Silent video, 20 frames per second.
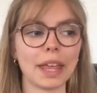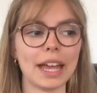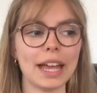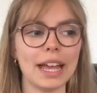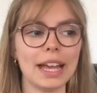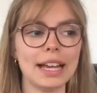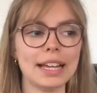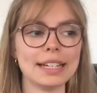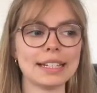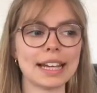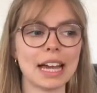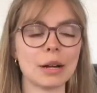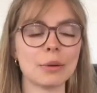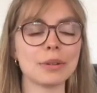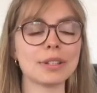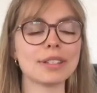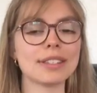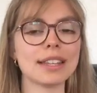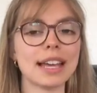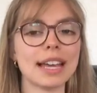and I
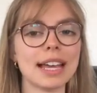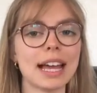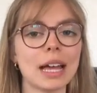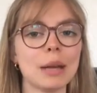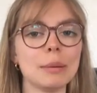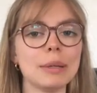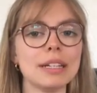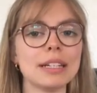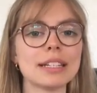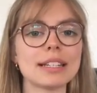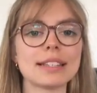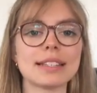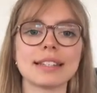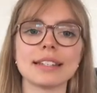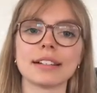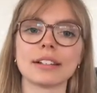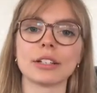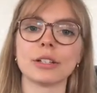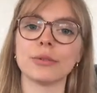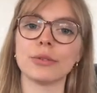would say, I mean,
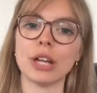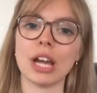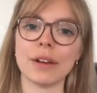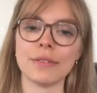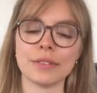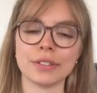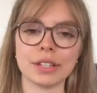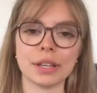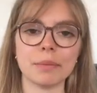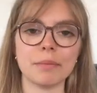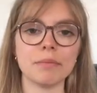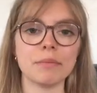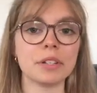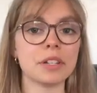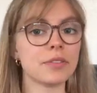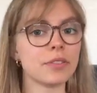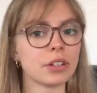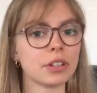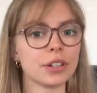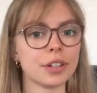still, if you have some
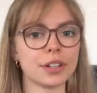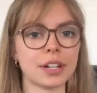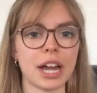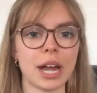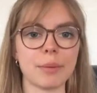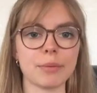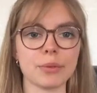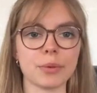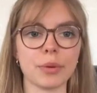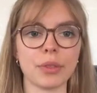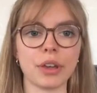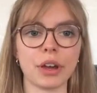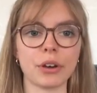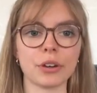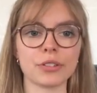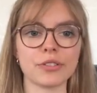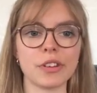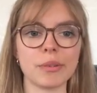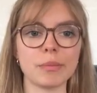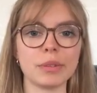difficult times with your
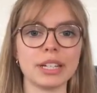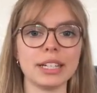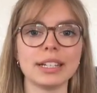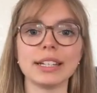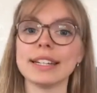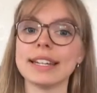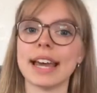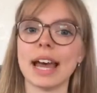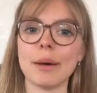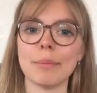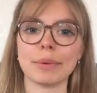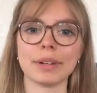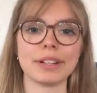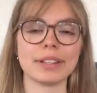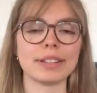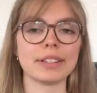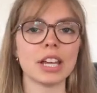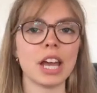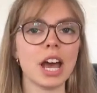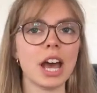host family, it
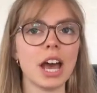happens.